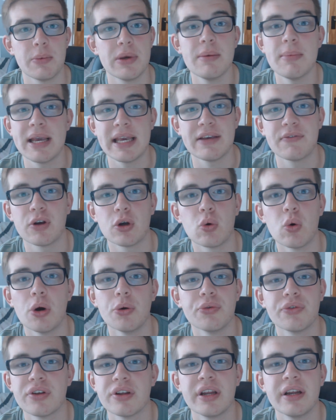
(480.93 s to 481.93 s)
We might even go
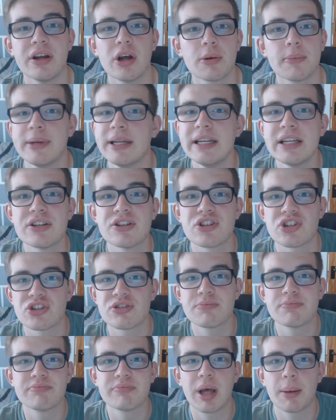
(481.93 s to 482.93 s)
out to the
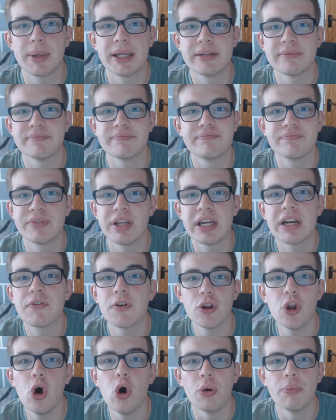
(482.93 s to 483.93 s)
Armenians. I mean, you
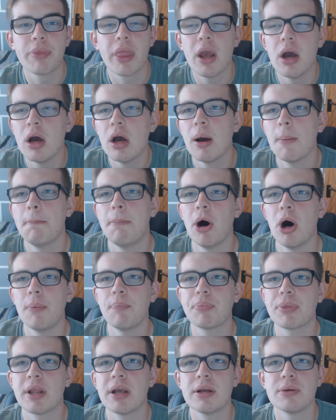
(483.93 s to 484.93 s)
never know.
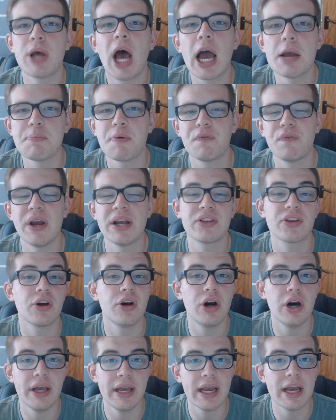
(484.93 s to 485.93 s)
But
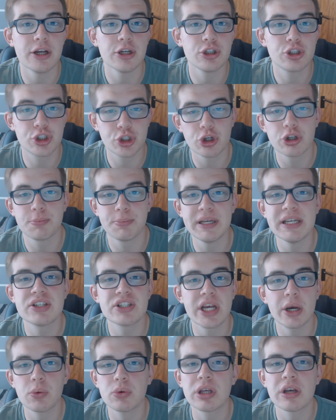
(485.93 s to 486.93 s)
hypothetically, it should be
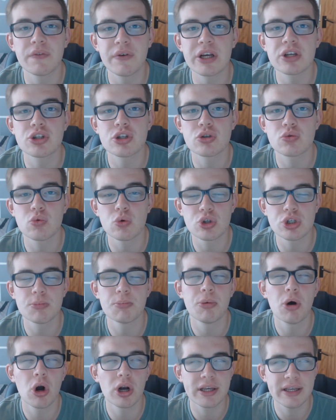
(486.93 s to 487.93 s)
Celtic versus
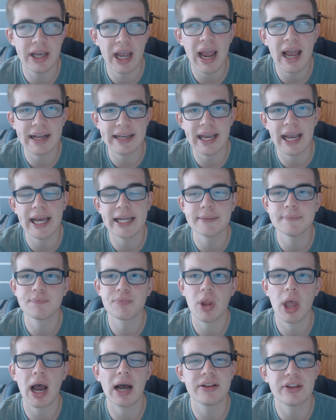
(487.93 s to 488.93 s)
Rosenborg yet again.
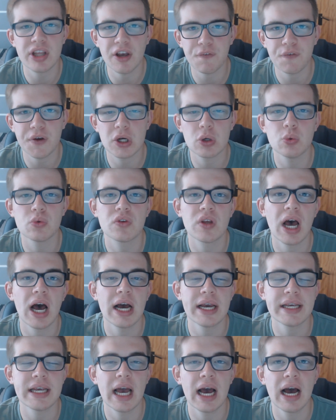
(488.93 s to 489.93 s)
A difficult
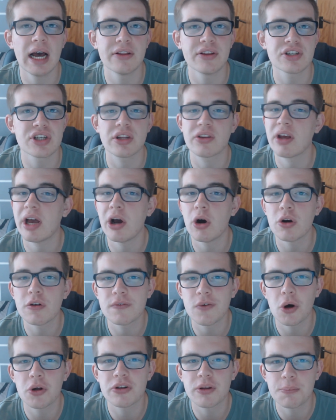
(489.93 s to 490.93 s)
tie, and it's a tie I look
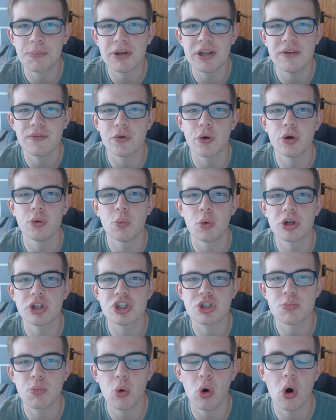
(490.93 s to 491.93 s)
forward to previewing
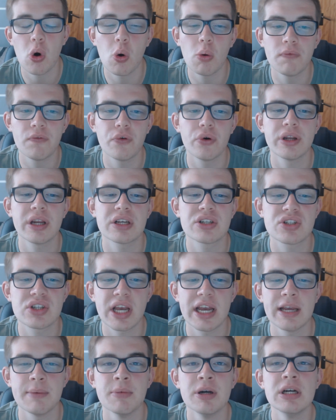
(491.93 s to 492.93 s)
once more. Hopefully this
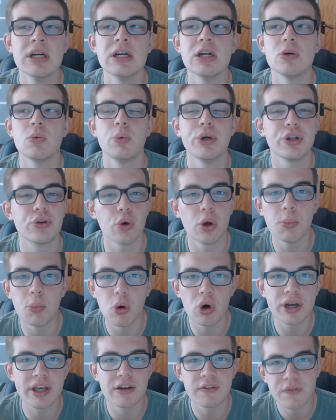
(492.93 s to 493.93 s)
time we do it
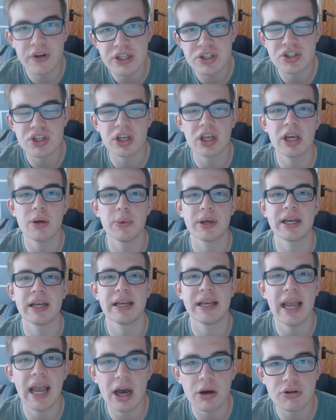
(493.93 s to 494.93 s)
more convincingly. We
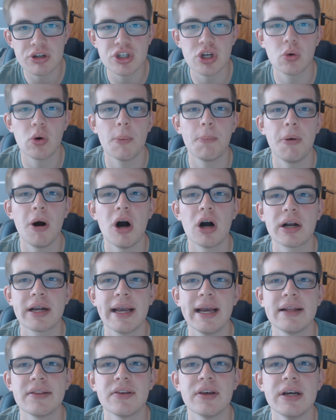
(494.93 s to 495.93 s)
can get a result at
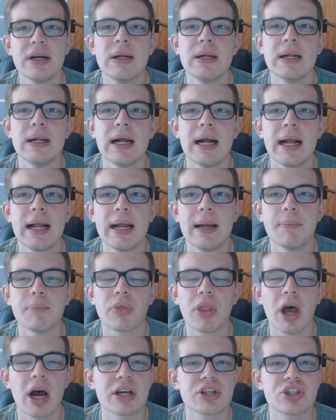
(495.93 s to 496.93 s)
Parkhead.
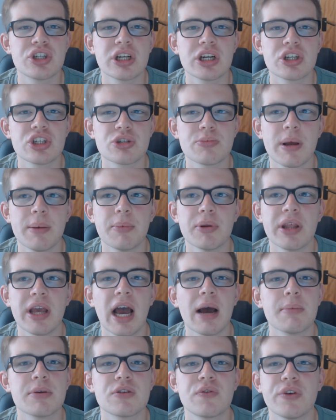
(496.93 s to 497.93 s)
Last year I just remember the
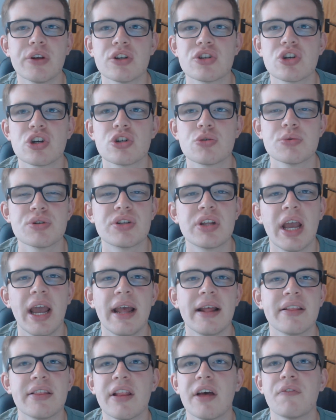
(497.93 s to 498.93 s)
atmosphere and such was
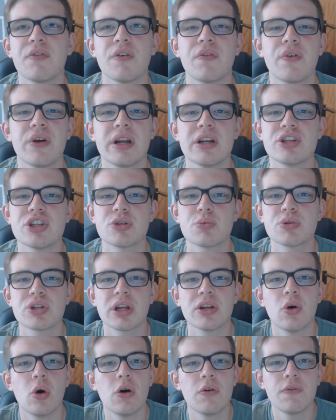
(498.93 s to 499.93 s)
dead and everything. It just was
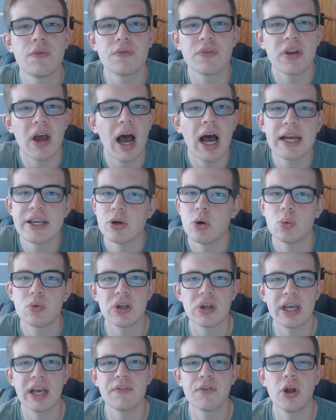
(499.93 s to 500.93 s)
an off tie
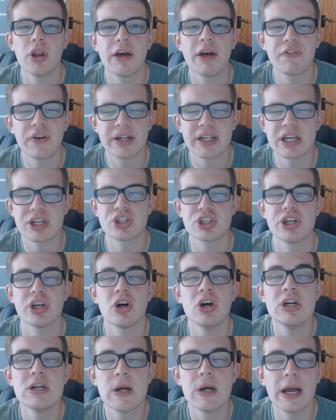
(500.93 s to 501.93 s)
altogether, and I think this year
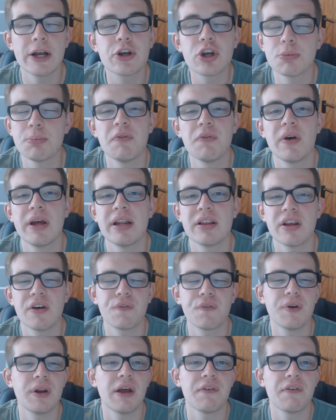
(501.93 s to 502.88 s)
it could be very different.